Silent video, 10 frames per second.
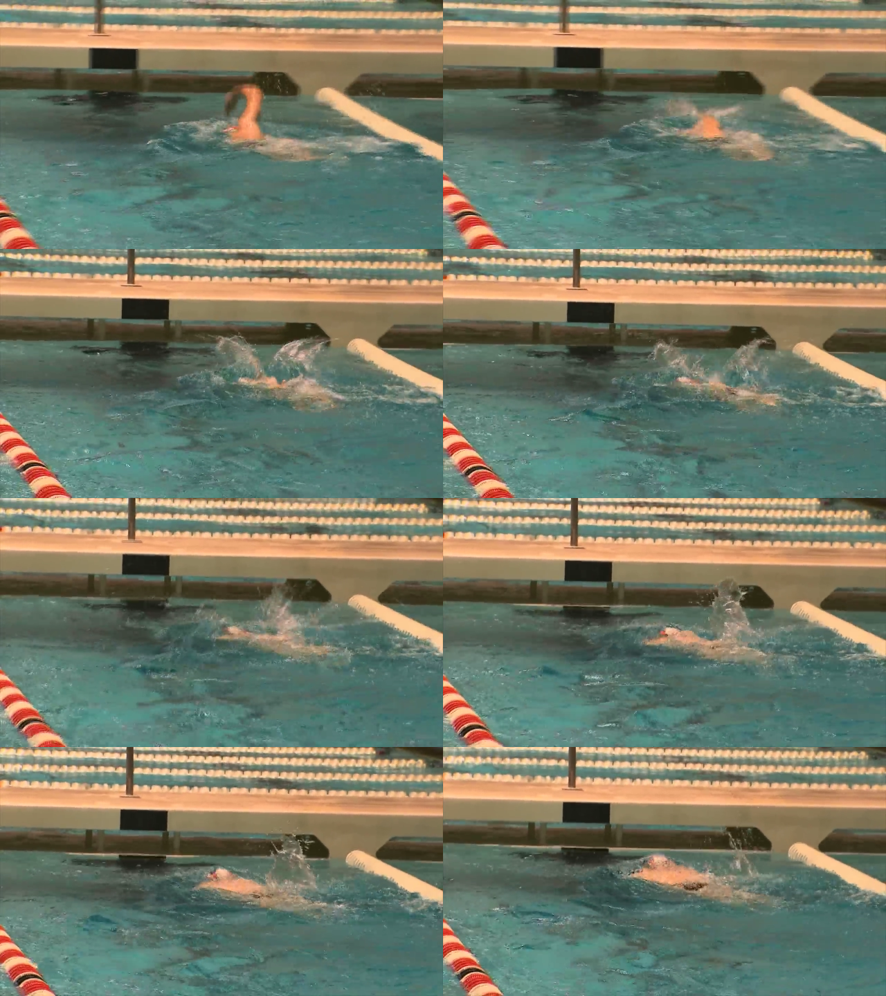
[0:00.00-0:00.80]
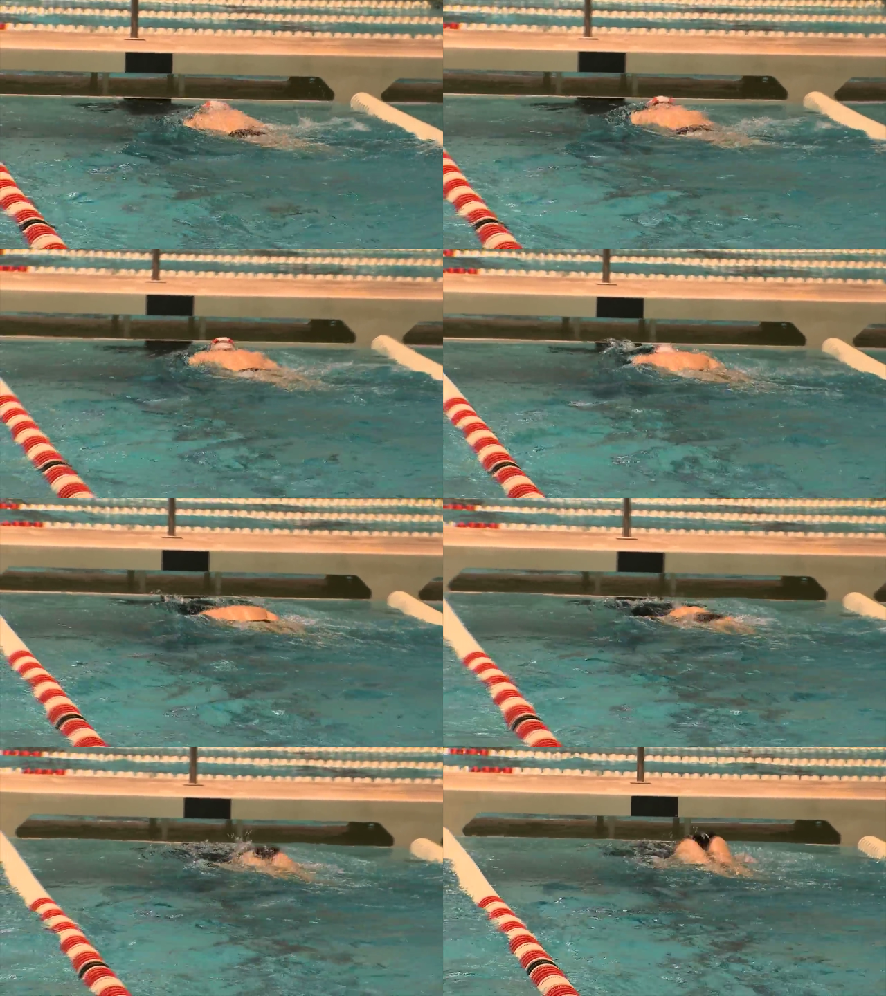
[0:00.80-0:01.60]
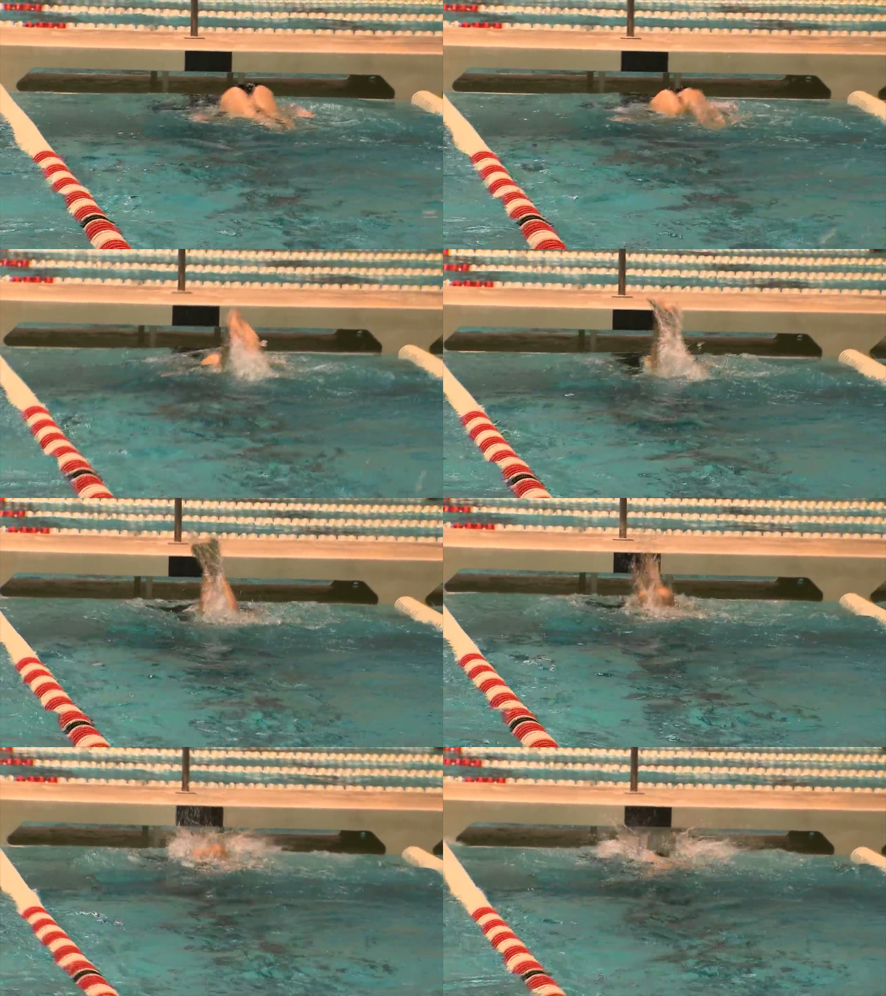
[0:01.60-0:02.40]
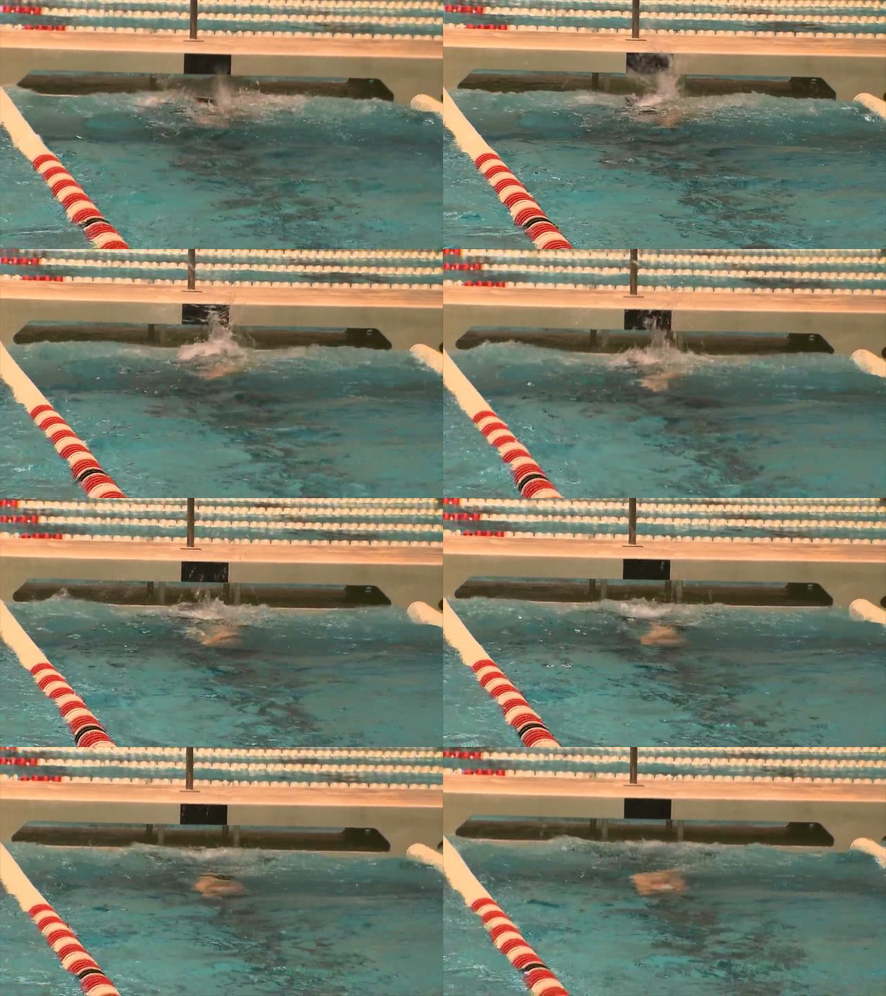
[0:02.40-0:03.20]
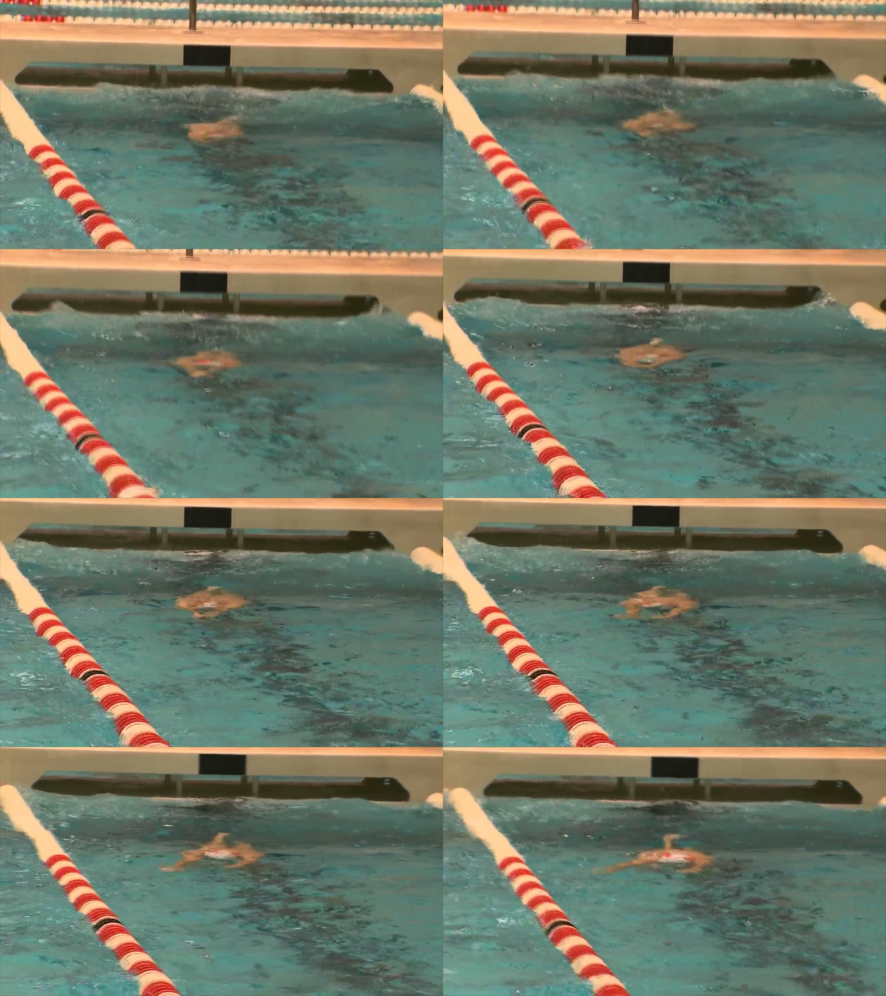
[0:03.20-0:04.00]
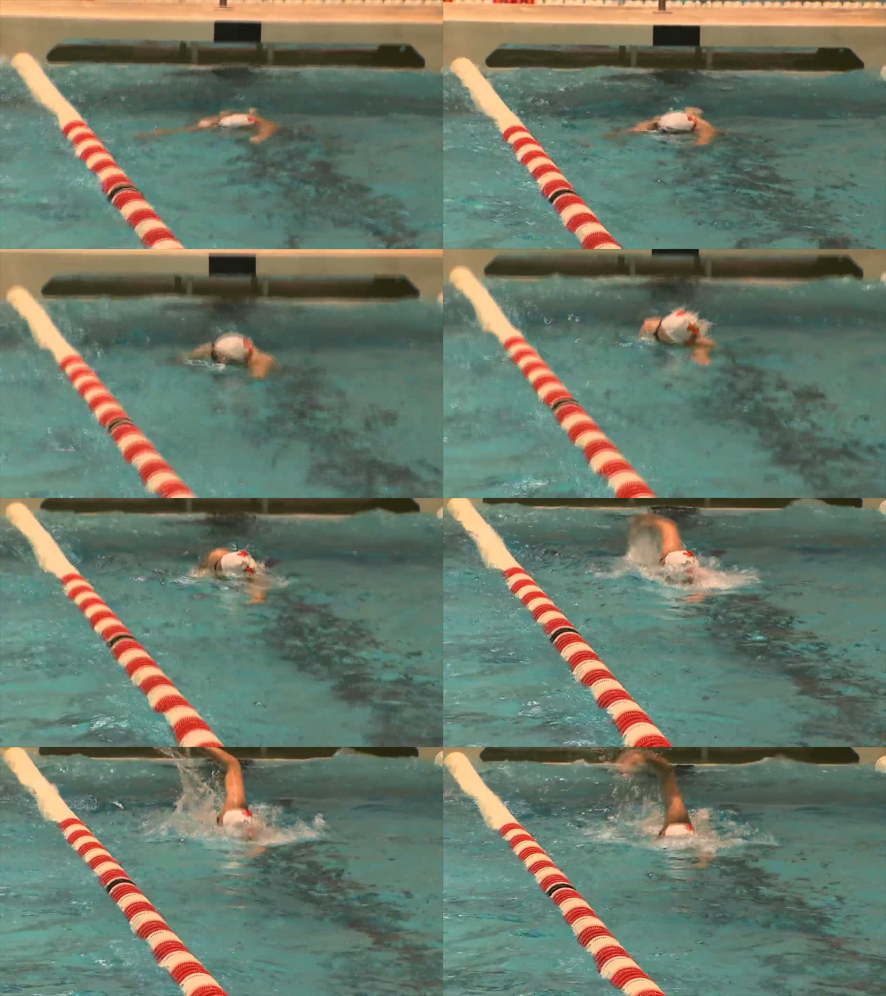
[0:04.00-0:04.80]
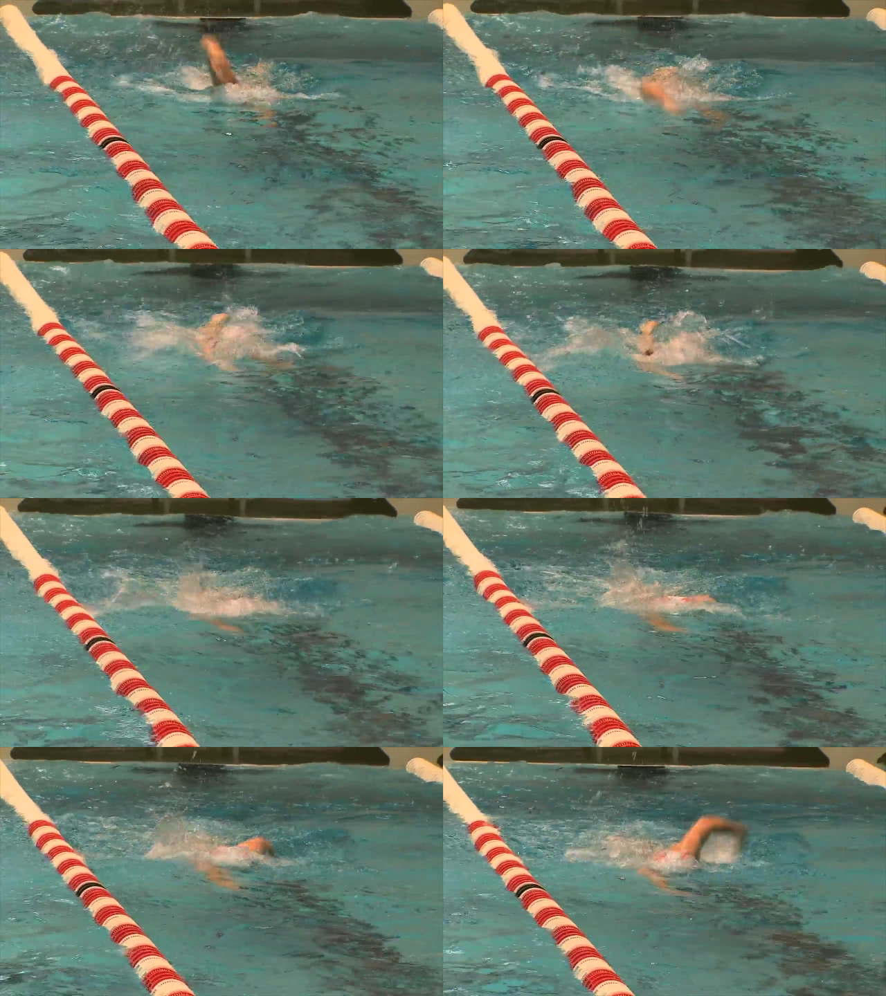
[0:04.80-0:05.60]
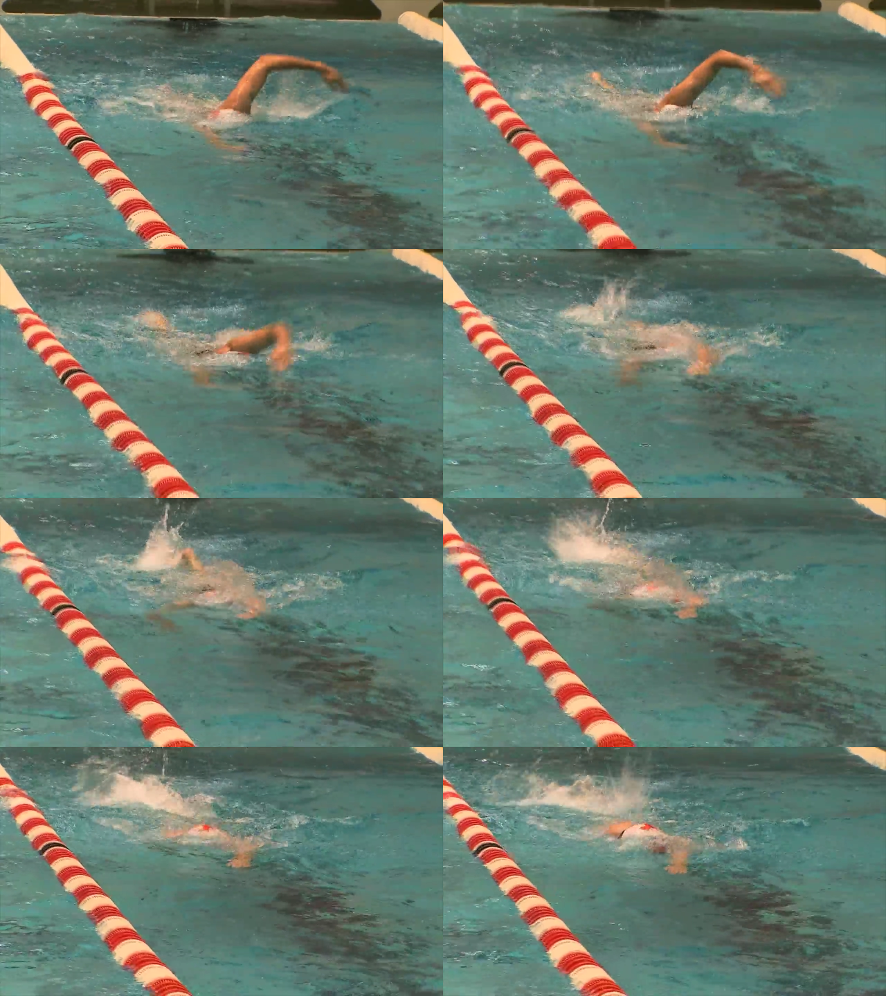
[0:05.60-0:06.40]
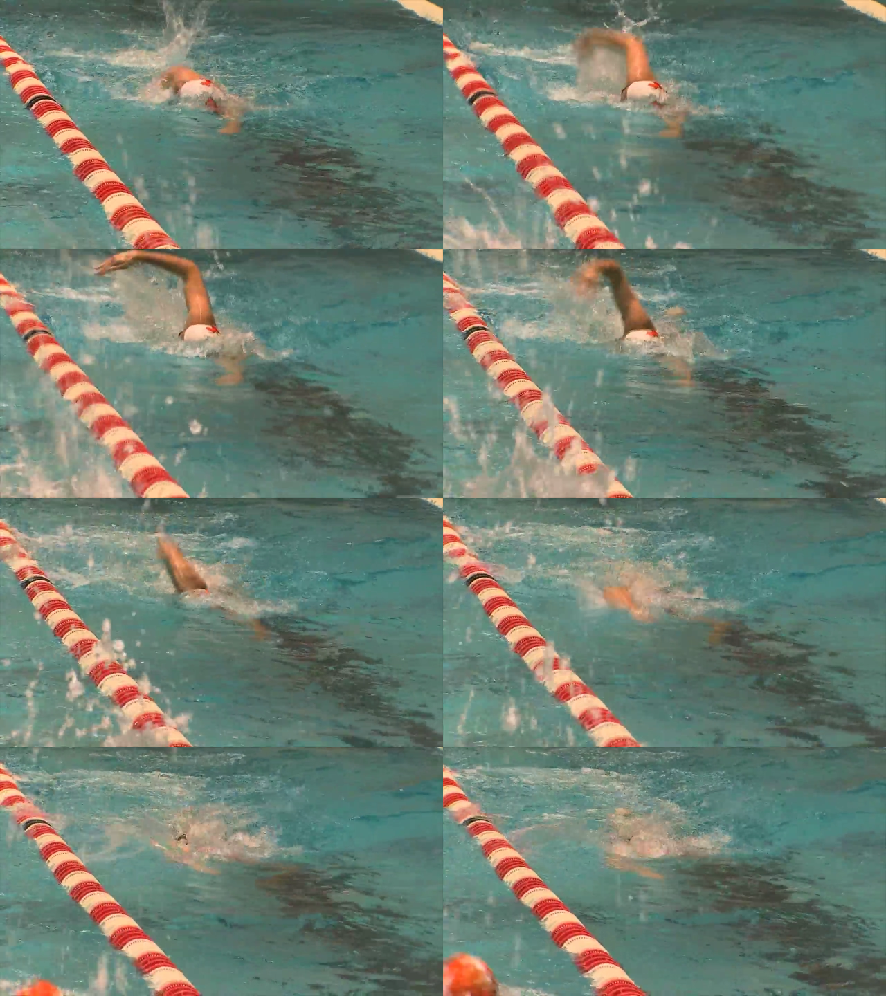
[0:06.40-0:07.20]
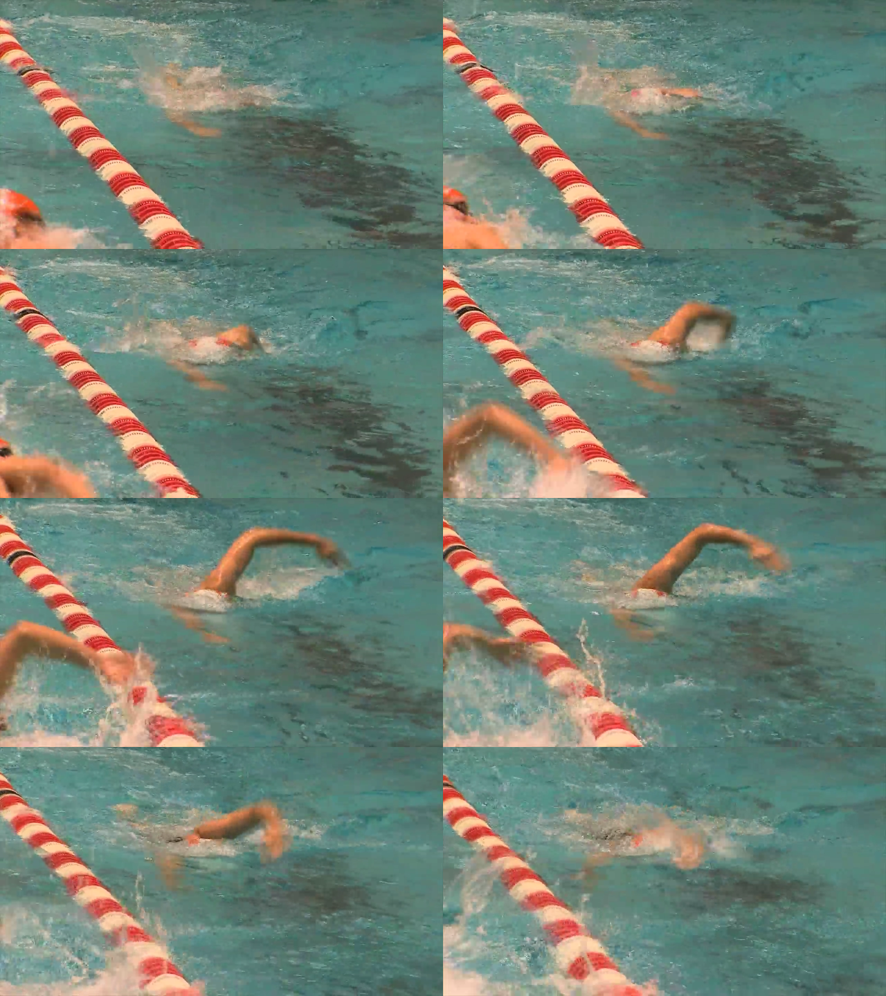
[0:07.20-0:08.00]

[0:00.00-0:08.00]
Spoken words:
(no speaker visible)